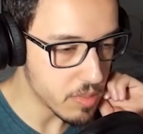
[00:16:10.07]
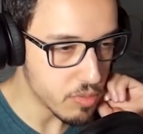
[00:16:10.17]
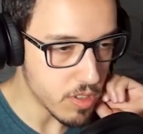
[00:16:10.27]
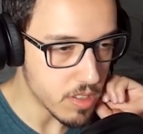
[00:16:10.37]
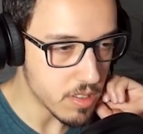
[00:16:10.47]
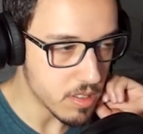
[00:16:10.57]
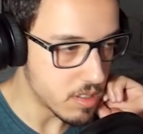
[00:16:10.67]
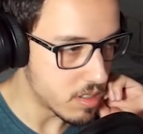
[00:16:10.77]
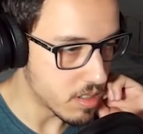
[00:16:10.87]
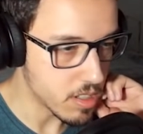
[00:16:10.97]
up with
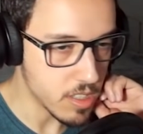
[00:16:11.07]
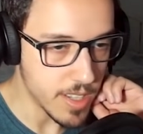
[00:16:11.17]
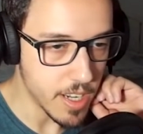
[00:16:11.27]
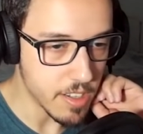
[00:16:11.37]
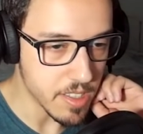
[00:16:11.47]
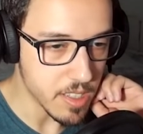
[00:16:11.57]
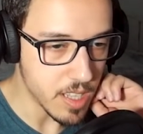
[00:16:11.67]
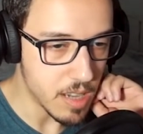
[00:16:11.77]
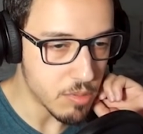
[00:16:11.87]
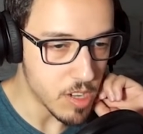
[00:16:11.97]
uh, Claire in the
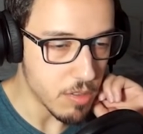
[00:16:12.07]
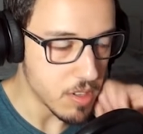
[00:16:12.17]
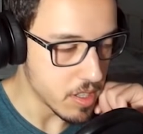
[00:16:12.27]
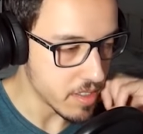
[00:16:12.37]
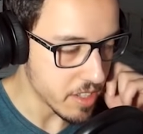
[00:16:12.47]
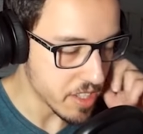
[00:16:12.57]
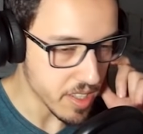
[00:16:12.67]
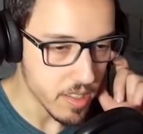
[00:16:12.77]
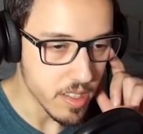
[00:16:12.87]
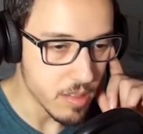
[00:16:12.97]
library and
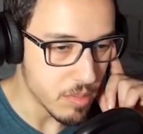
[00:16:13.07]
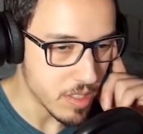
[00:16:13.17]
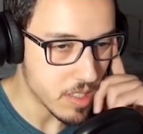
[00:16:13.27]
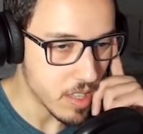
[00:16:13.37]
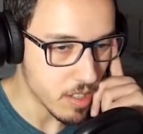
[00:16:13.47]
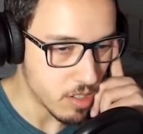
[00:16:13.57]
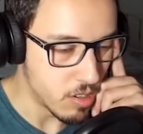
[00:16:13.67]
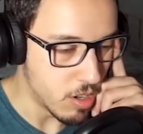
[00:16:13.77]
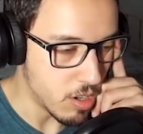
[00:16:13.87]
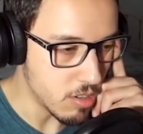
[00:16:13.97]
study a bit, then go
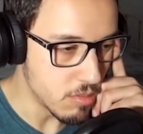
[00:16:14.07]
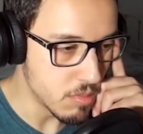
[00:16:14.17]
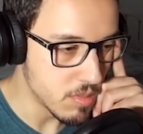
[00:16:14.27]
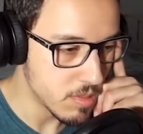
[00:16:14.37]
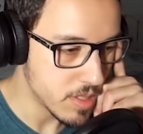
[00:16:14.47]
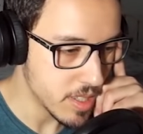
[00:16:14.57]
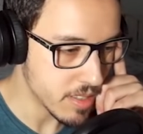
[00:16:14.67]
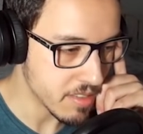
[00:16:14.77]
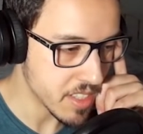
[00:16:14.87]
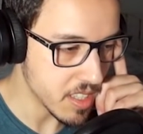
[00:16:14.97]
home
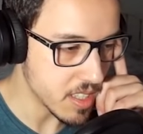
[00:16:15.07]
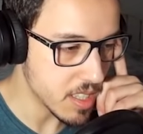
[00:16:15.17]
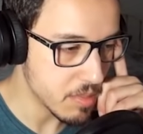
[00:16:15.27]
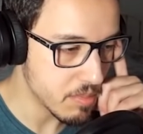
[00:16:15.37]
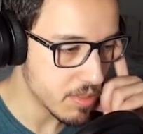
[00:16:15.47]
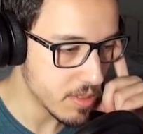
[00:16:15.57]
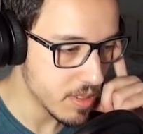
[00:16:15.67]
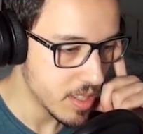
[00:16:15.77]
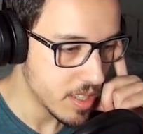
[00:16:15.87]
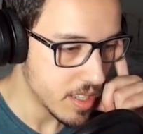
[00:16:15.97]
and sleep. Uh,
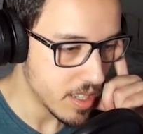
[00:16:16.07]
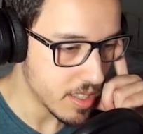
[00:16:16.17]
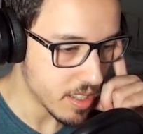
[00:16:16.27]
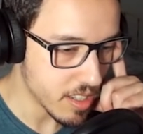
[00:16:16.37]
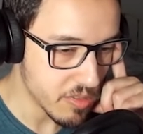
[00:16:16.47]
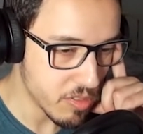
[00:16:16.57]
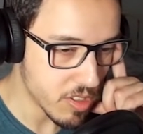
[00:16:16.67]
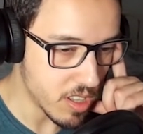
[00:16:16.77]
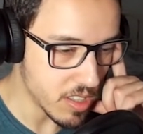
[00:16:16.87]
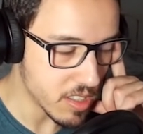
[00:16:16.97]
and I guess we'll
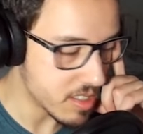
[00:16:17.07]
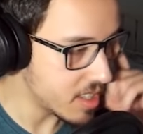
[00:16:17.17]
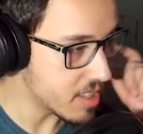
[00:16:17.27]
call it a day